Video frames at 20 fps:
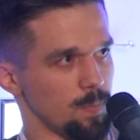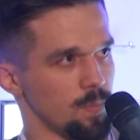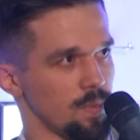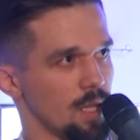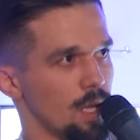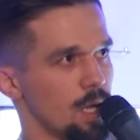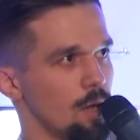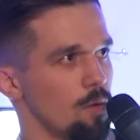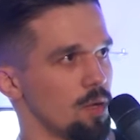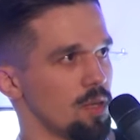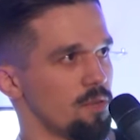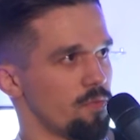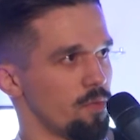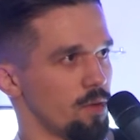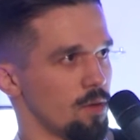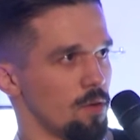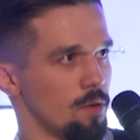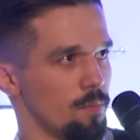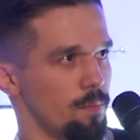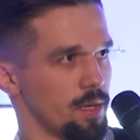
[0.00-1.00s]
Now, if
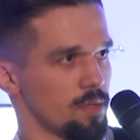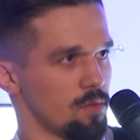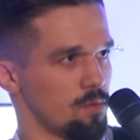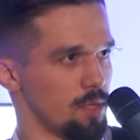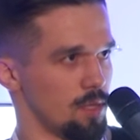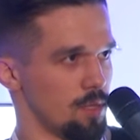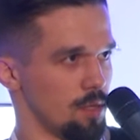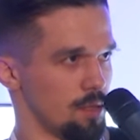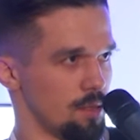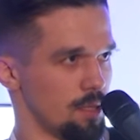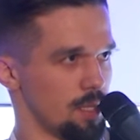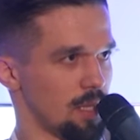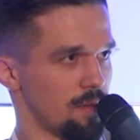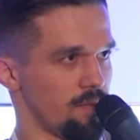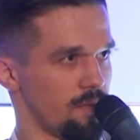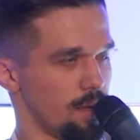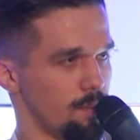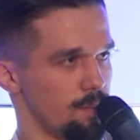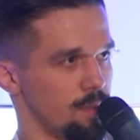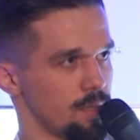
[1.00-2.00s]
we go back to the
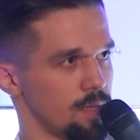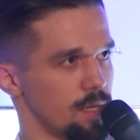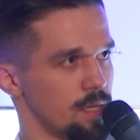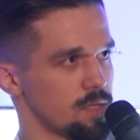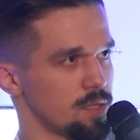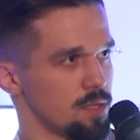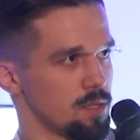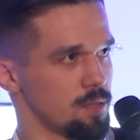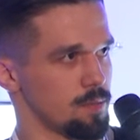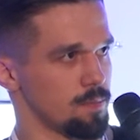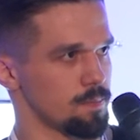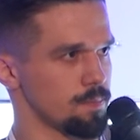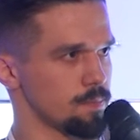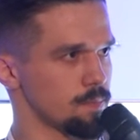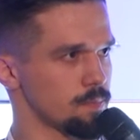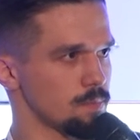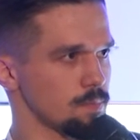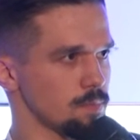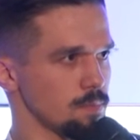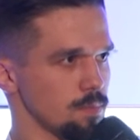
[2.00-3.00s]
Datafy application,
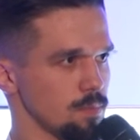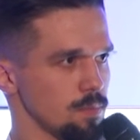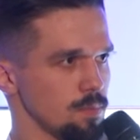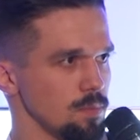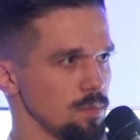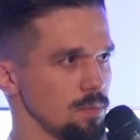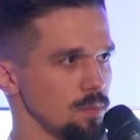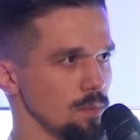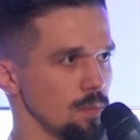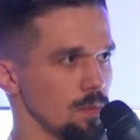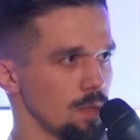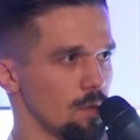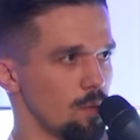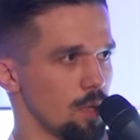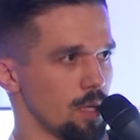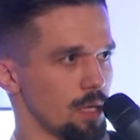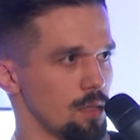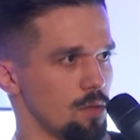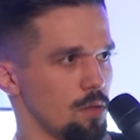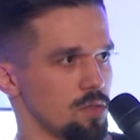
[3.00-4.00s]

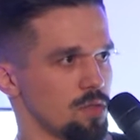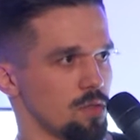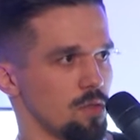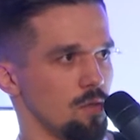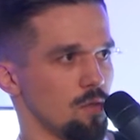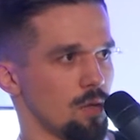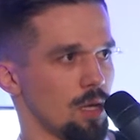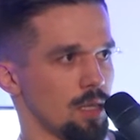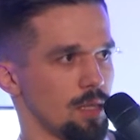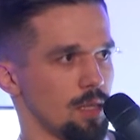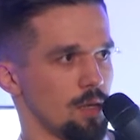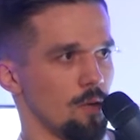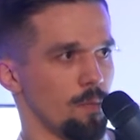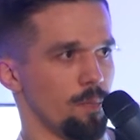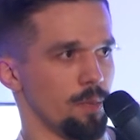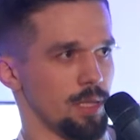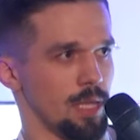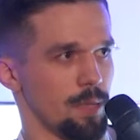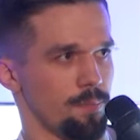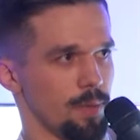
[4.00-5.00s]
we can also look at the
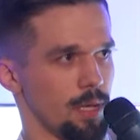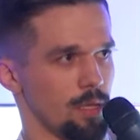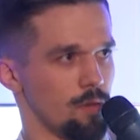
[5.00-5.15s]
OpenAPI